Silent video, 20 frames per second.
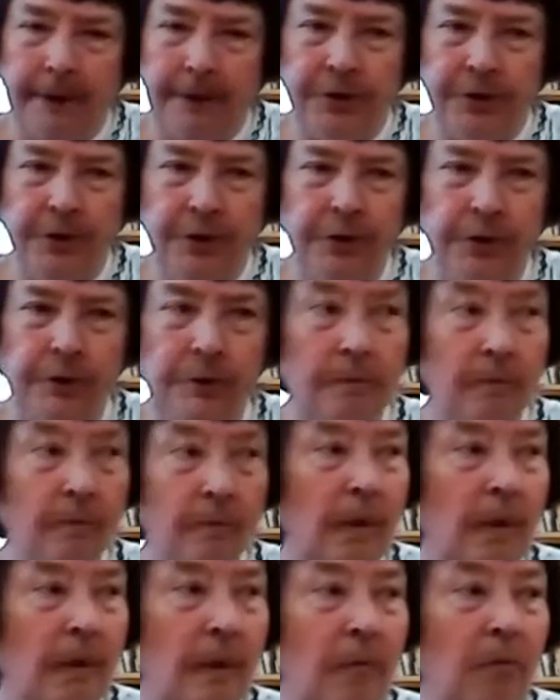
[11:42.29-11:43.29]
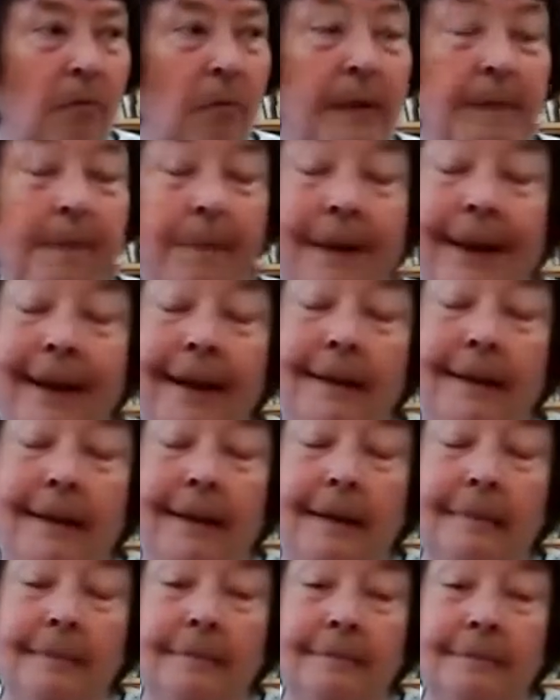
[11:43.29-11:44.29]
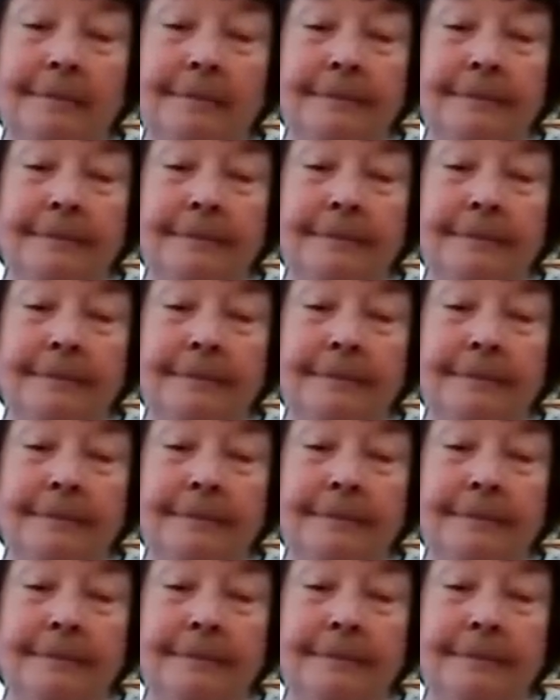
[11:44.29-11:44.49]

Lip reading: and replanting,